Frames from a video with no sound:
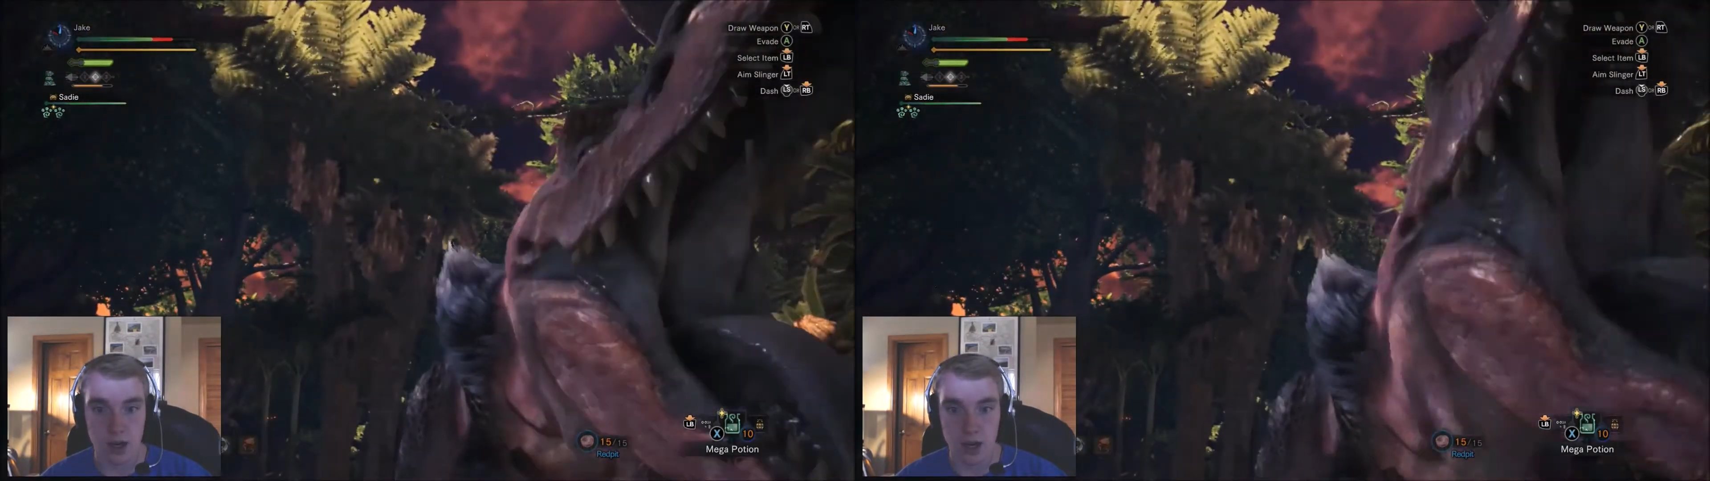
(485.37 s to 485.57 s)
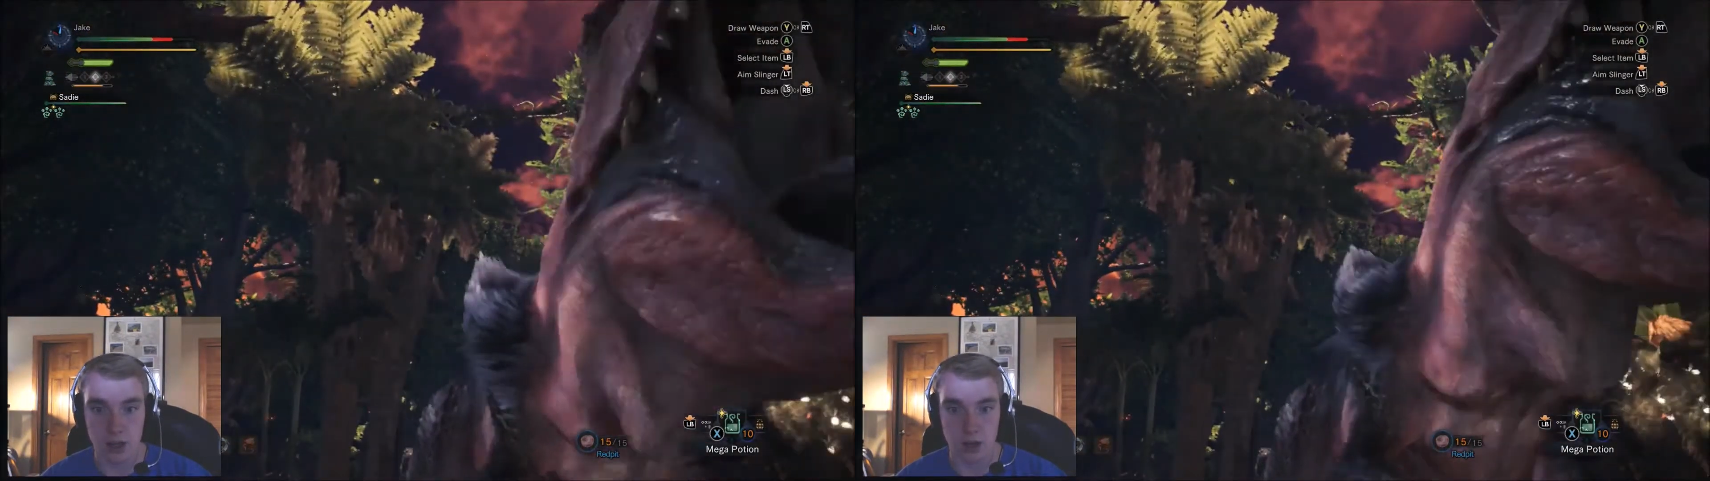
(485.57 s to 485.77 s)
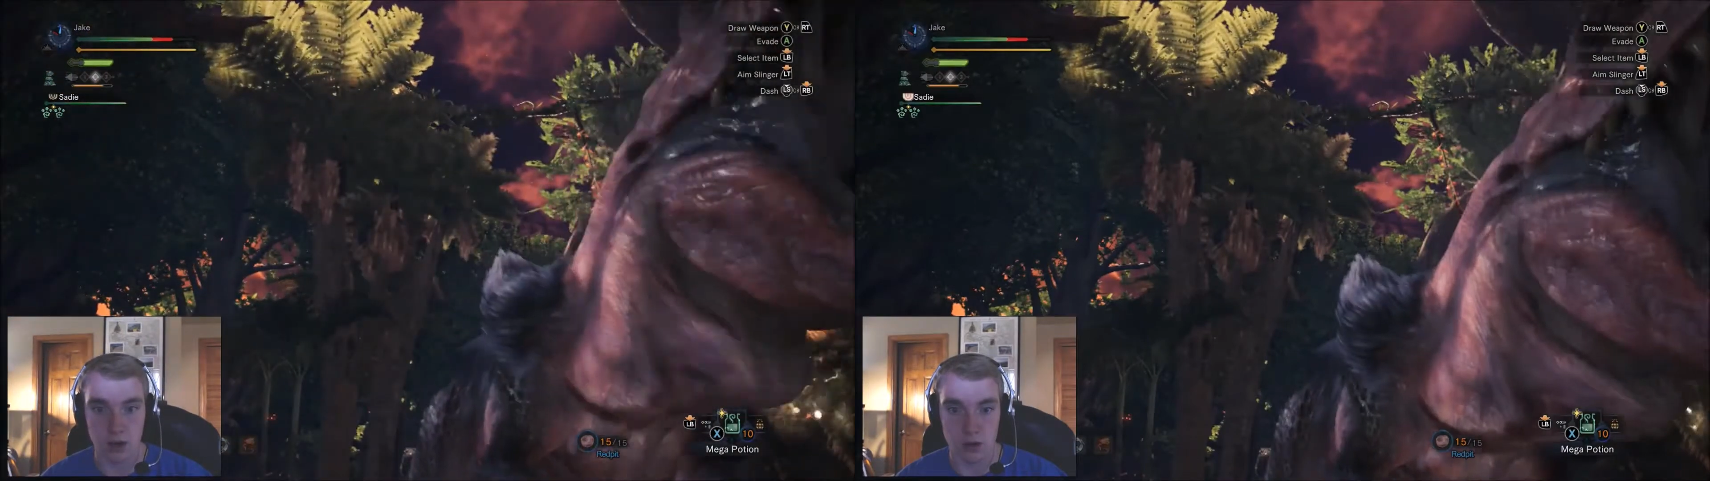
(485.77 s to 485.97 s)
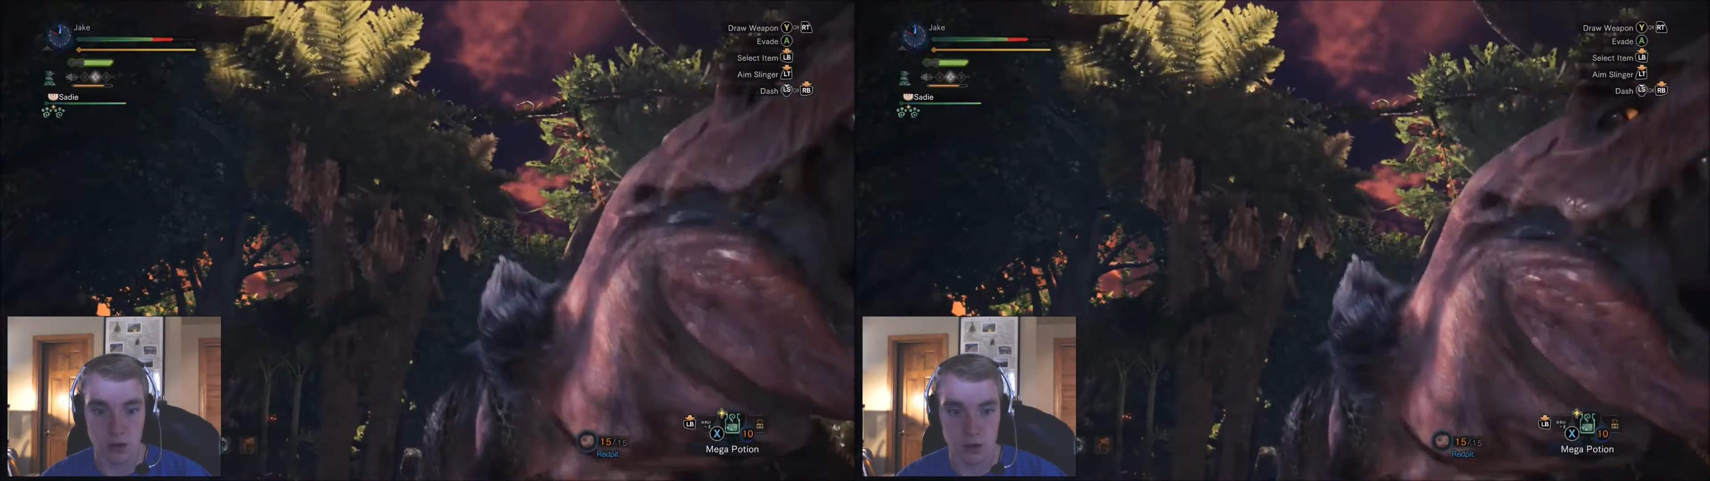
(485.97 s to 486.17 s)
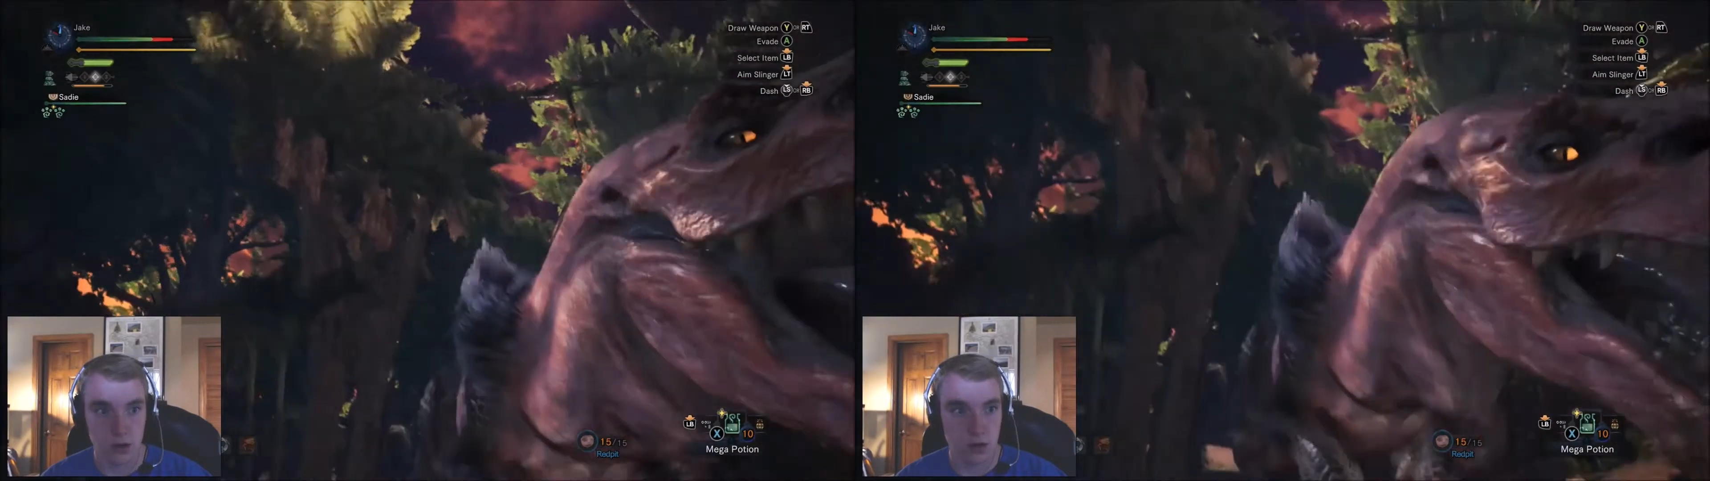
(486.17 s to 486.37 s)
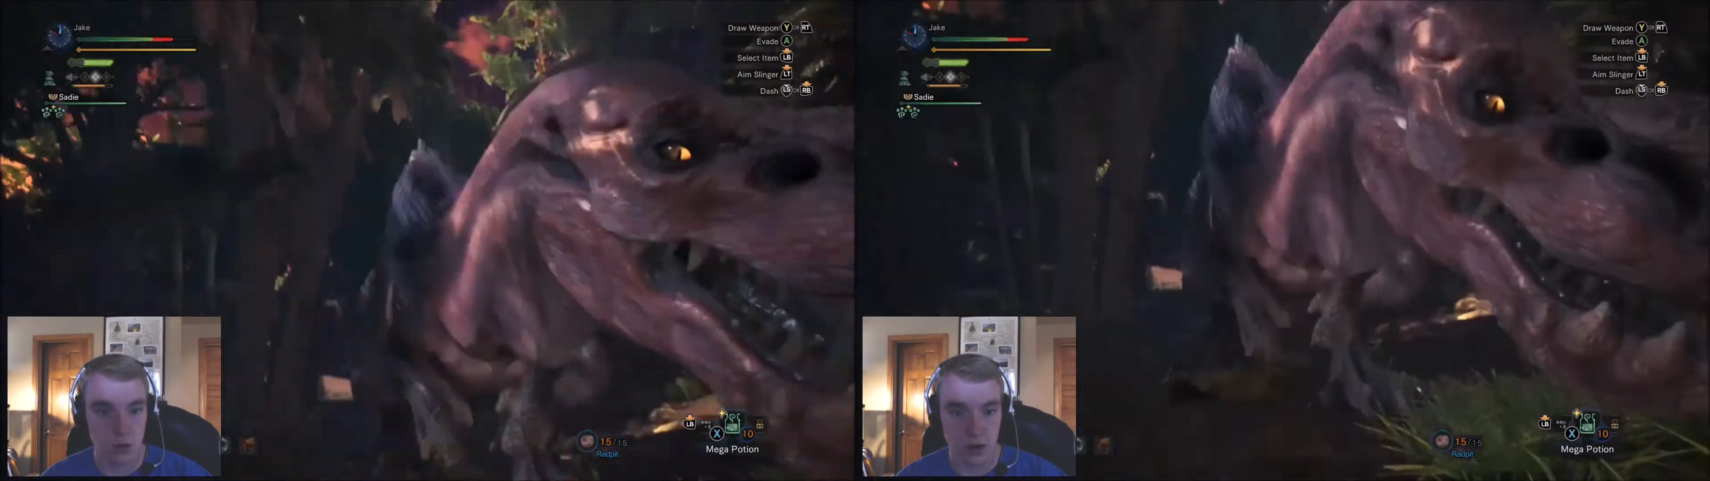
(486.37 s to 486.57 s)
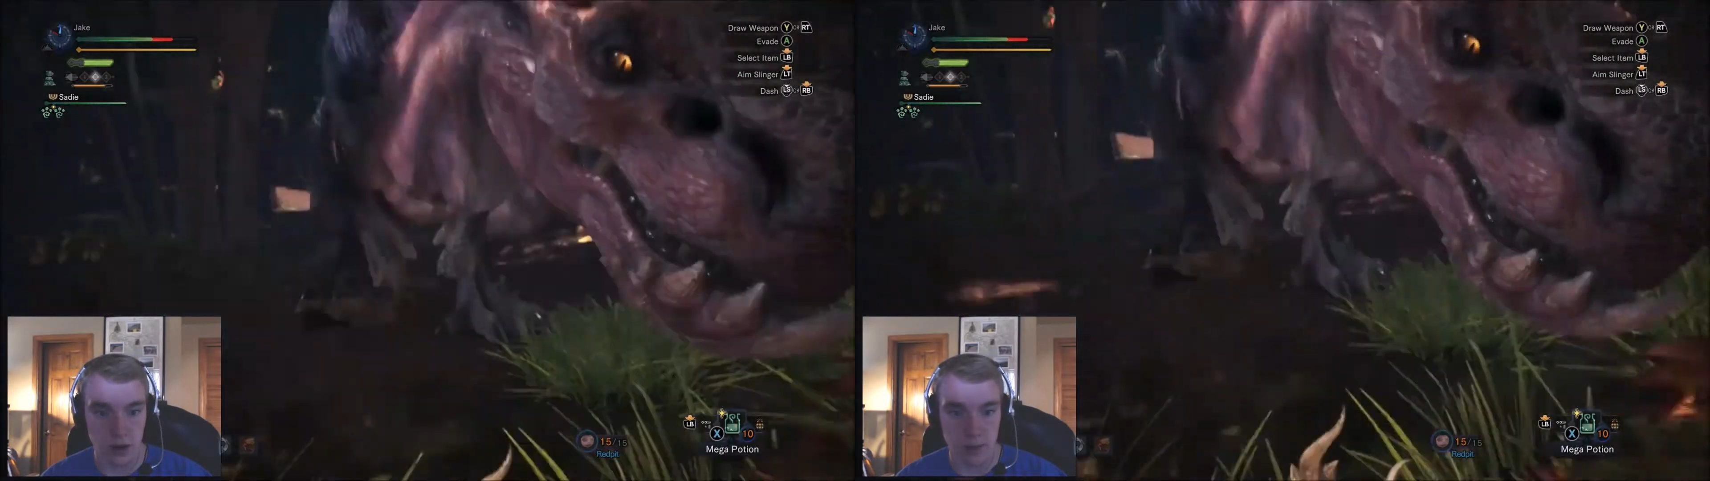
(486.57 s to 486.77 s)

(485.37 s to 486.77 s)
Hello. Where